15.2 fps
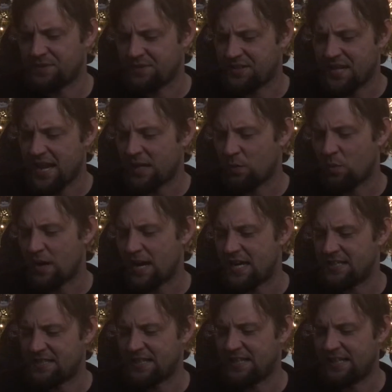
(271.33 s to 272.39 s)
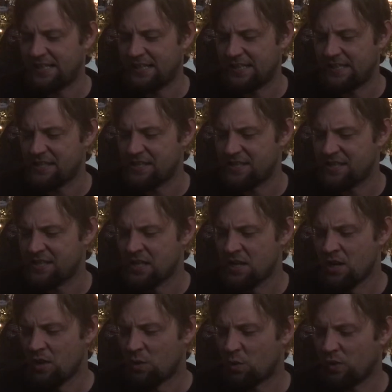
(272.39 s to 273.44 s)
tech-wise, it is
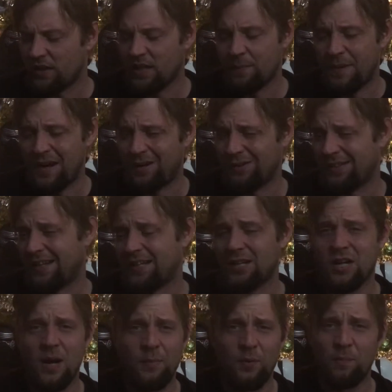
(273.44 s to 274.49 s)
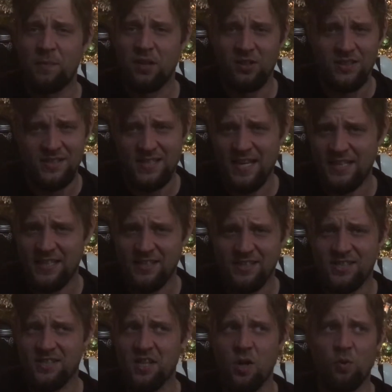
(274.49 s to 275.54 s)
only about like a couple milliseconds
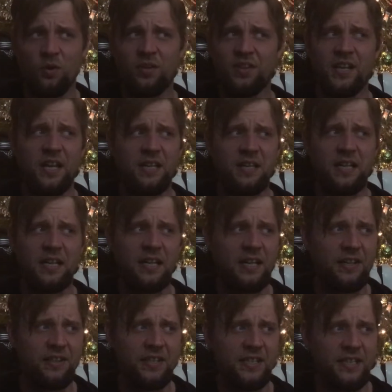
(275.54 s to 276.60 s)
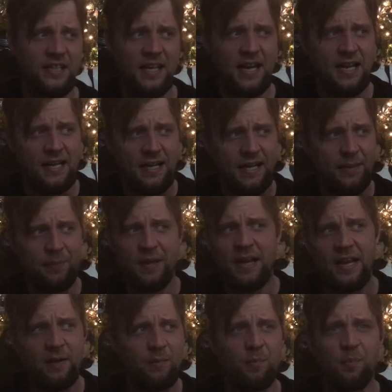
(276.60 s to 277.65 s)
slower than the
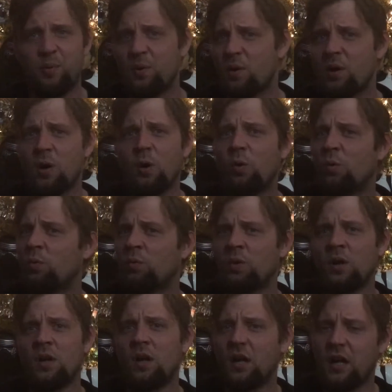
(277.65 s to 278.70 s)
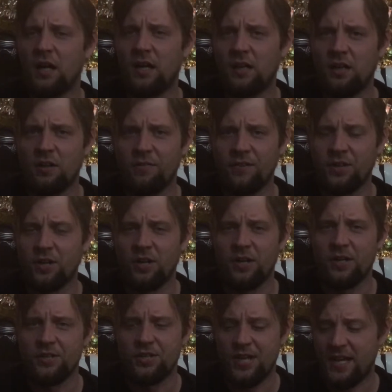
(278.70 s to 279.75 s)
iPad Pro of the
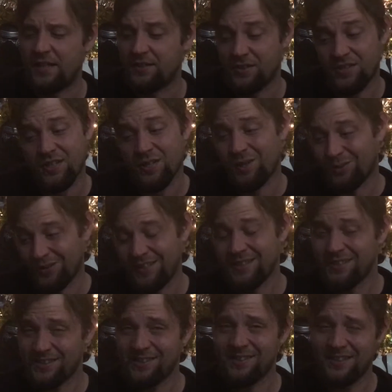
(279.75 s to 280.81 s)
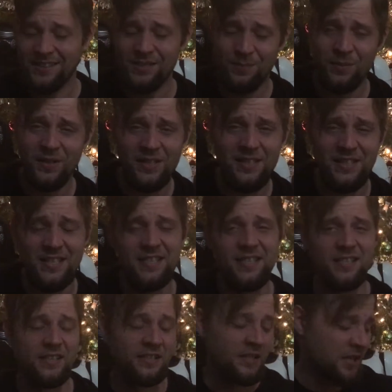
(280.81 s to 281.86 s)
current gen. So it's pretty
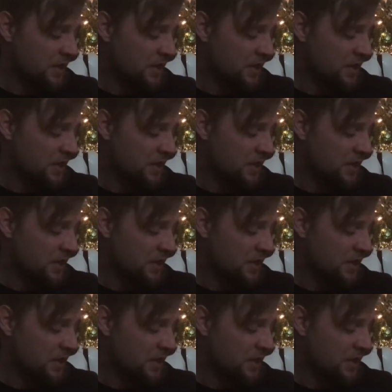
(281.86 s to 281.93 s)
decent.